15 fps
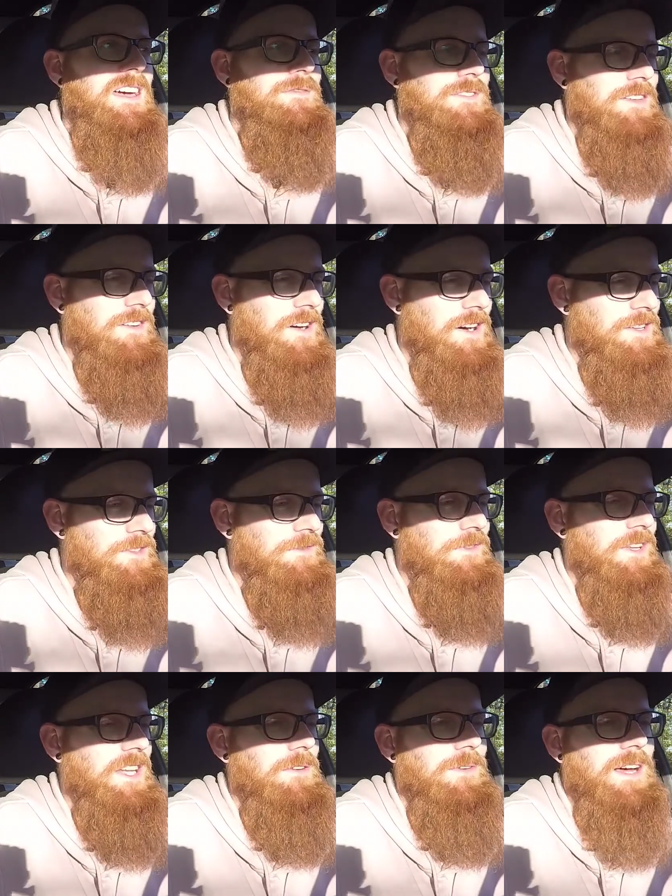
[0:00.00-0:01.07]
if the car's
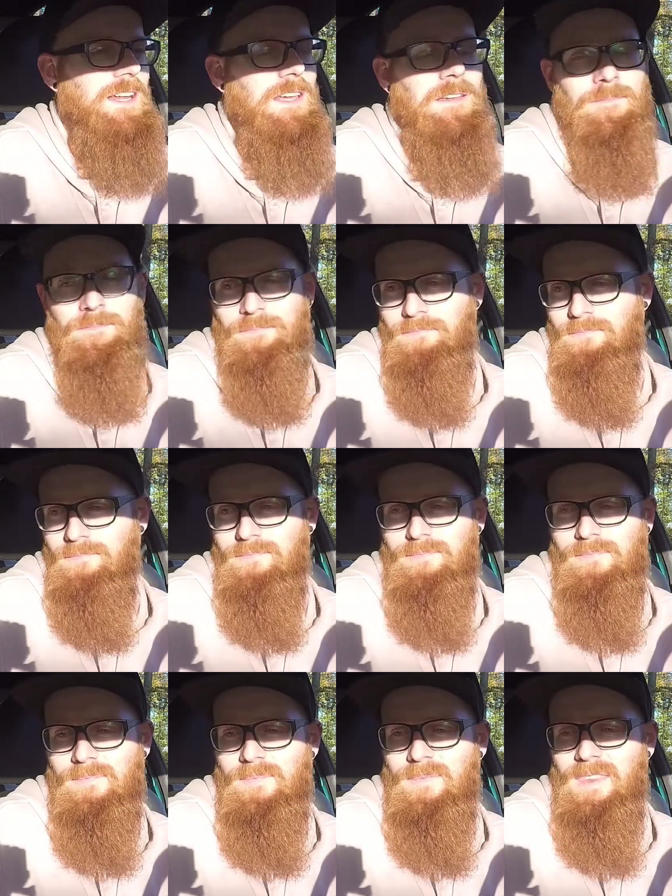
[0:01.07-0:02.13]
fully ready
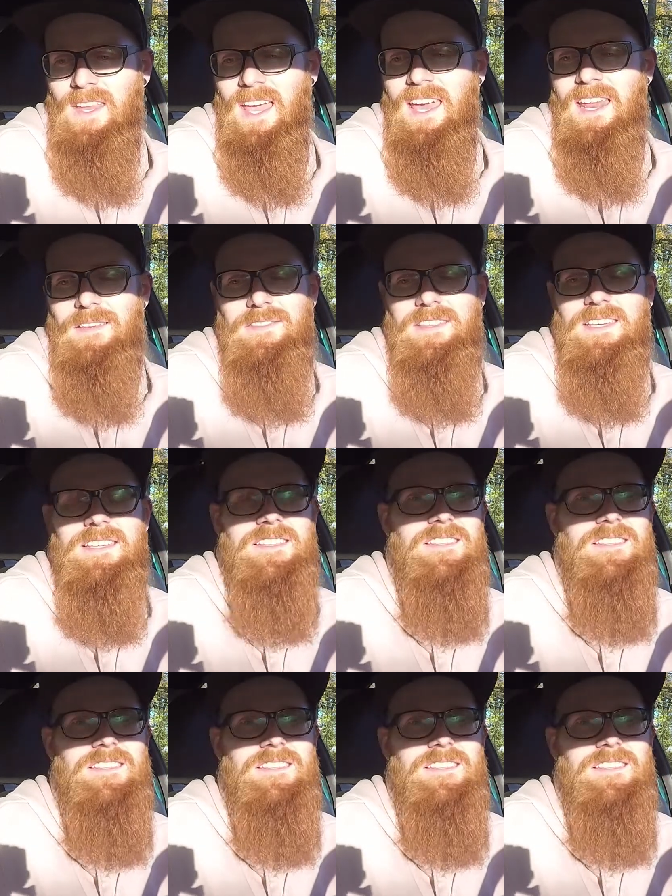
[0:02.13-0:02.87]
and everything is